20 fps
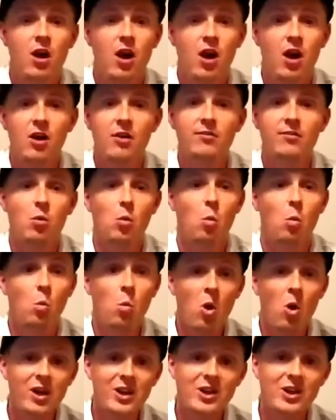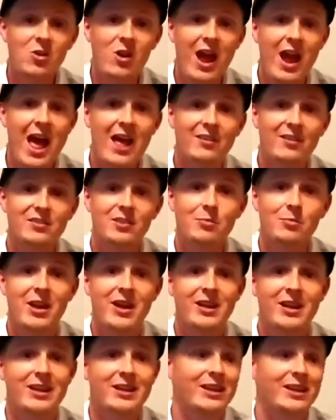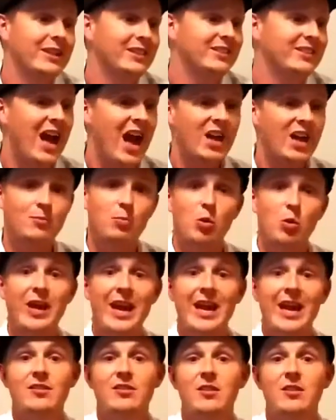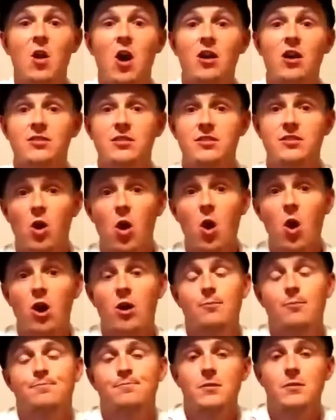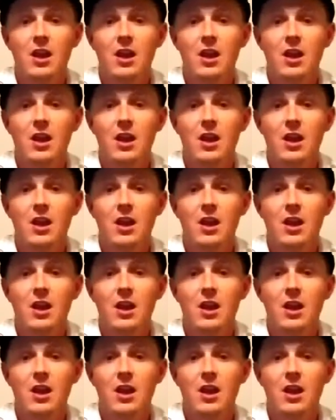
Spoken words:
of what your estimated taxable gains and losses are.